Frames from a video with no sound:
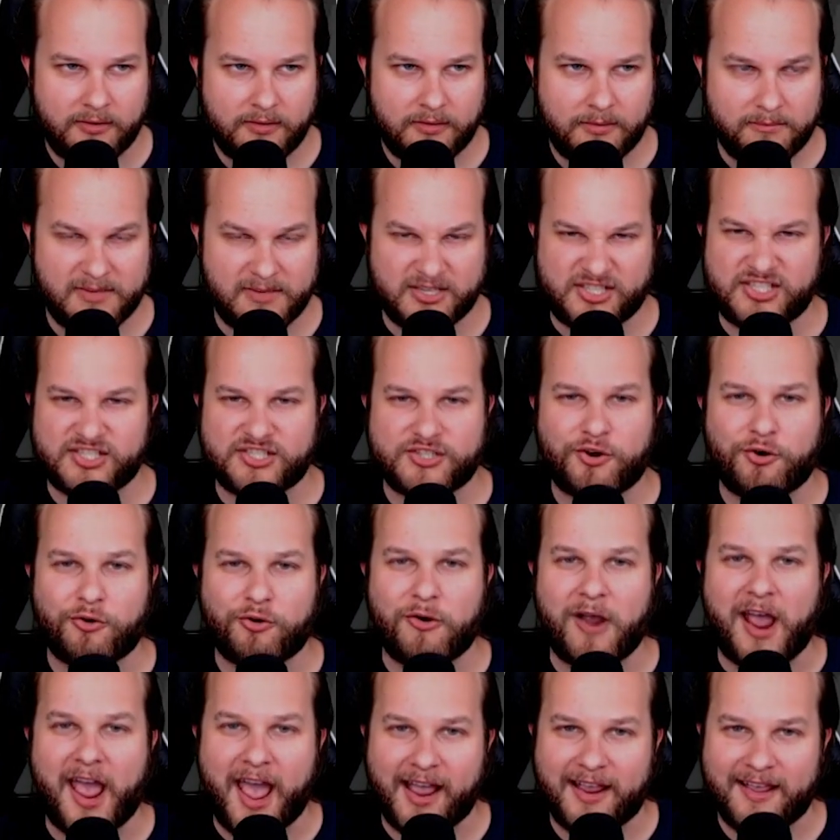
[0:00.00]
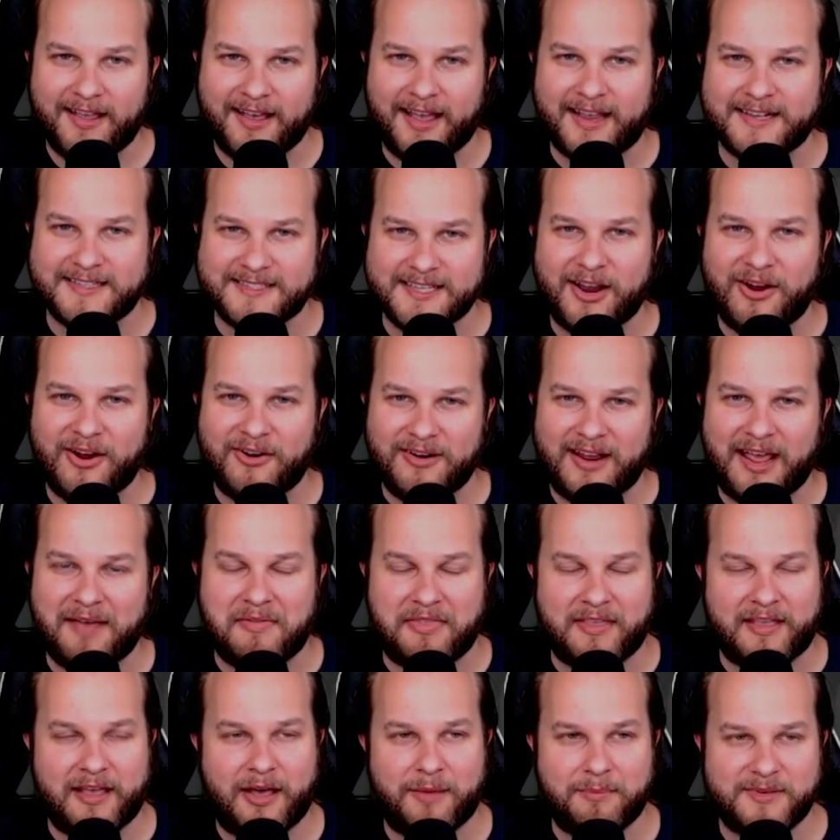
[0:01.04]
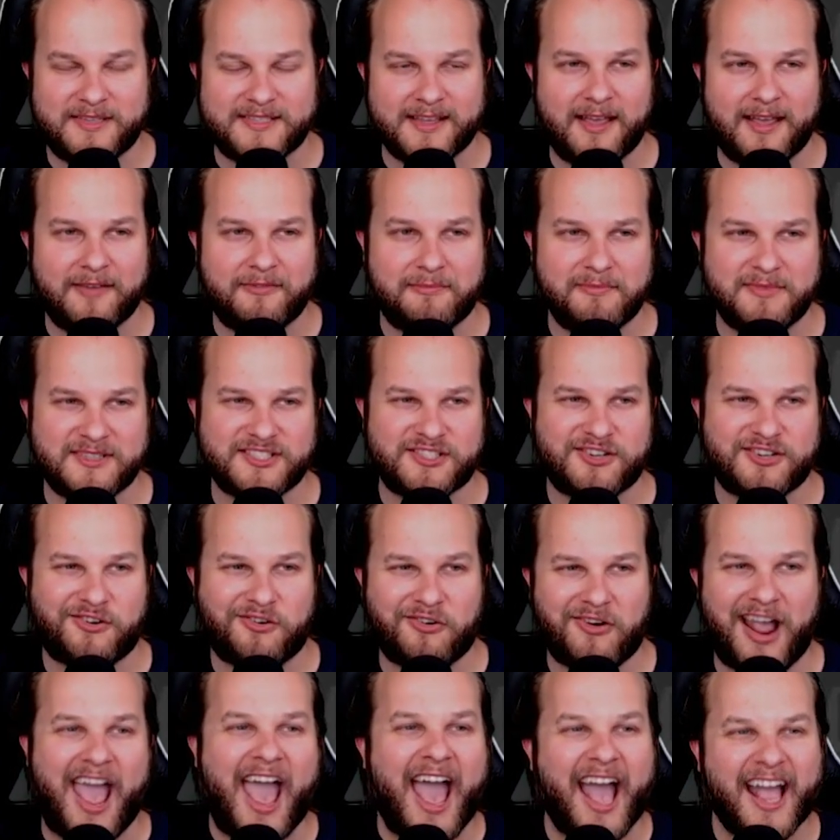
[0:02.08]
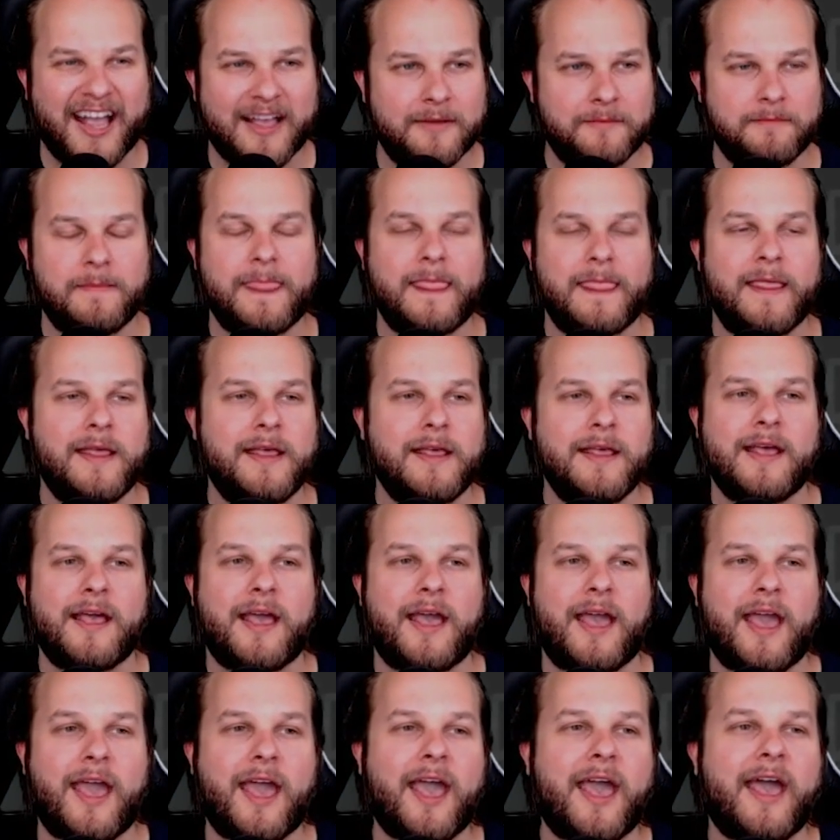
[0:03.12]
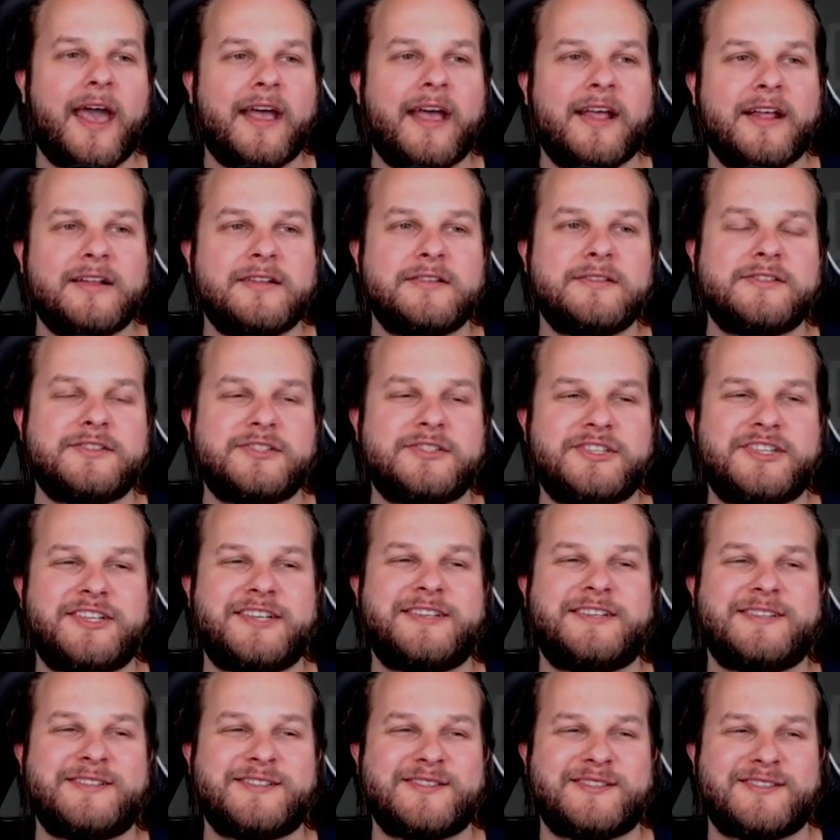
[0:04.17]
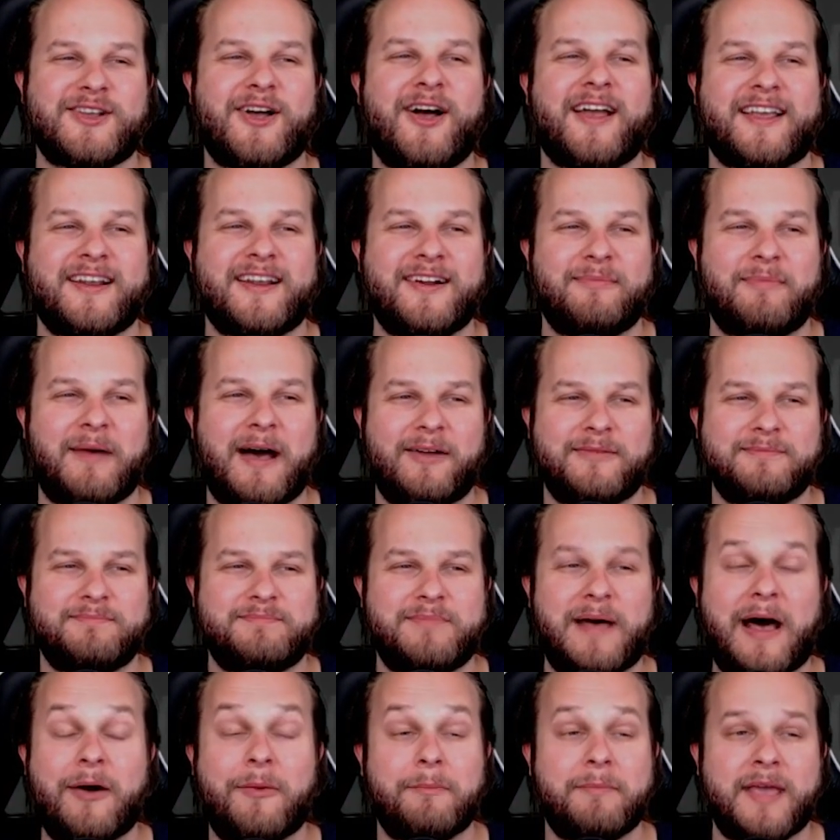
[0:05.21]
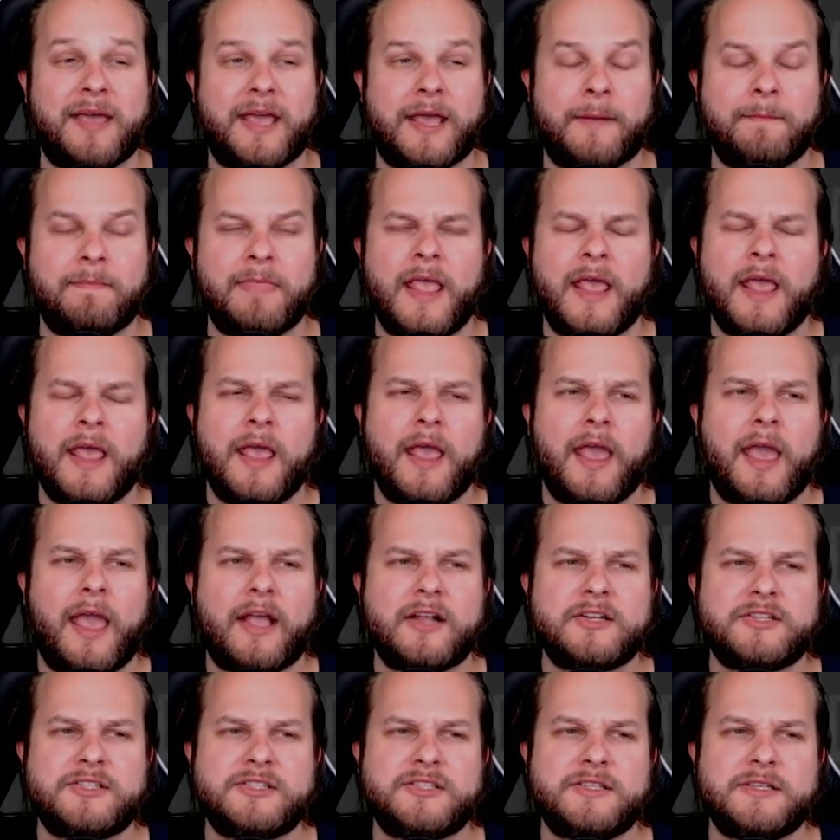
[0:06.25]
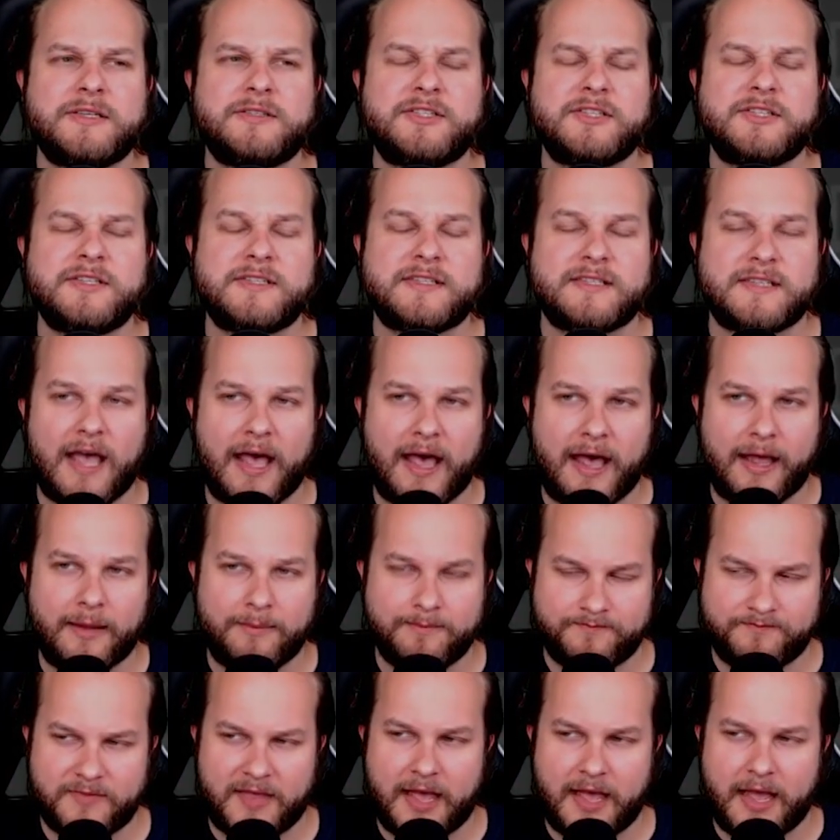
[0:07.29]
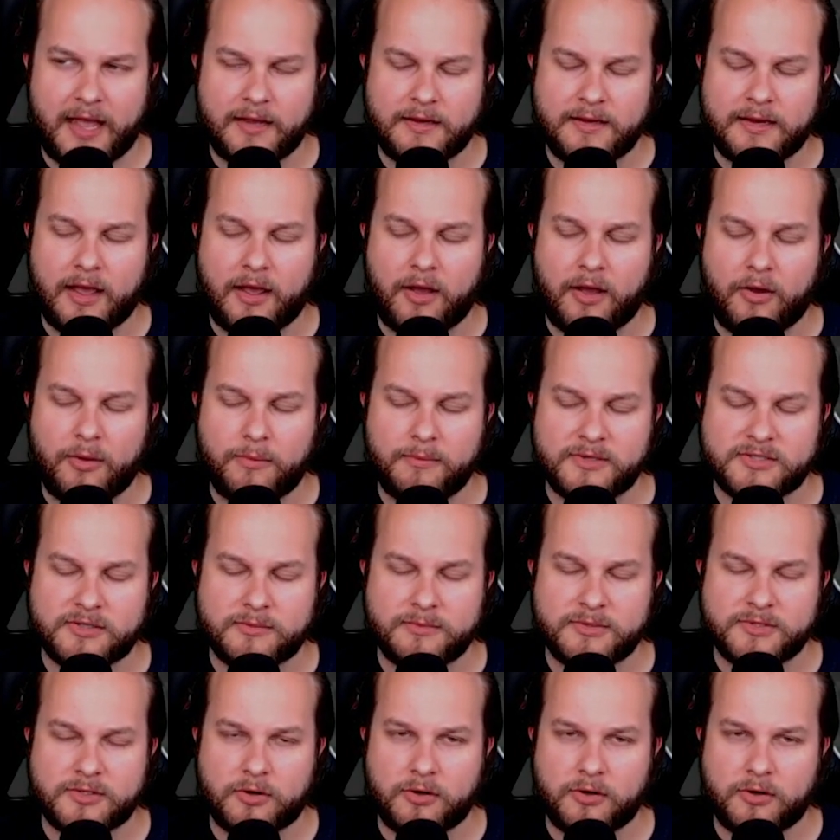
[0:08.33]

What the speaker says: Mrs. Craig. I could say her name. I think I'll be safe. Mrs. Craig. And she's talking about me. And she said that, now, Mr. and Mr.